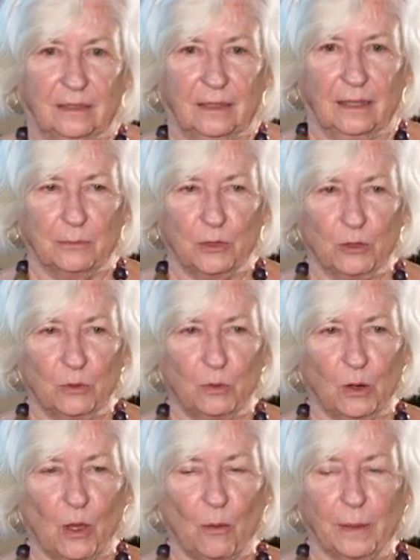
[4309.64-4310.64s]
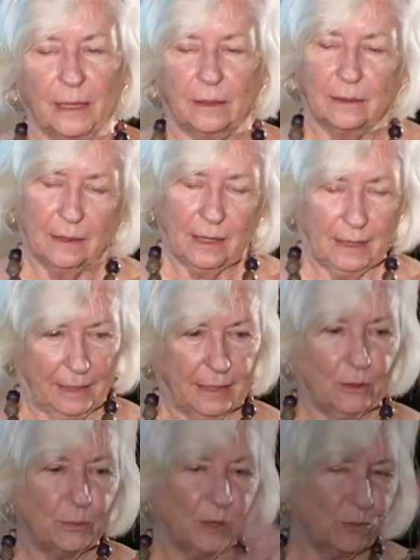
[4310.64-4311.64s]
I'm sure will all be,
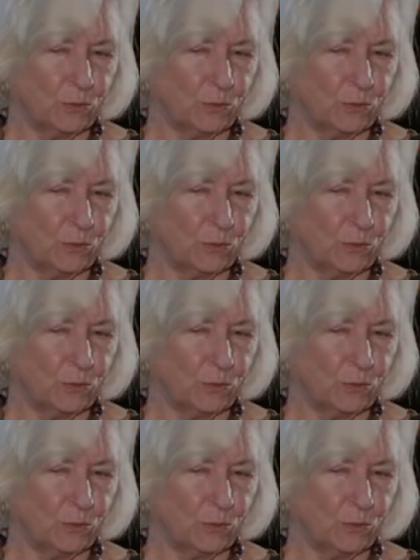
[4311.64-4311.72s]
it'll be